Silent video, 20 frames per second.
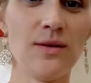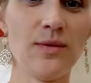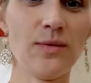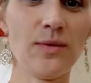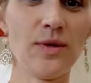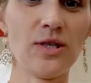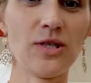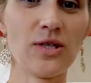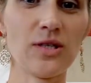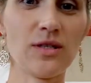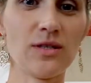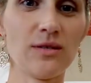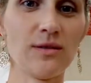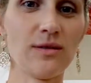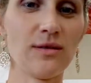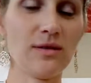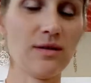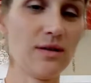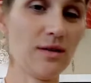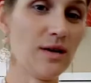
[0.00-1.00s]
which
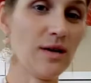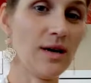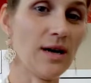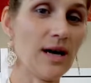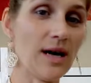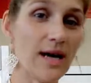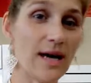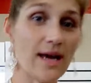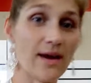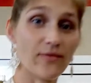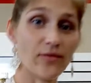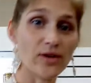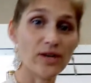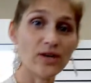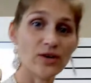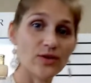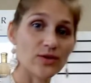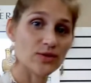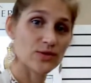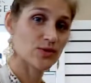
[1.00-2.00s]
I have one
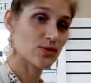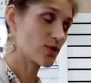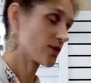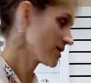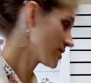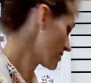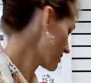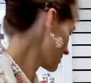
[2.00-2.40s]
here at the store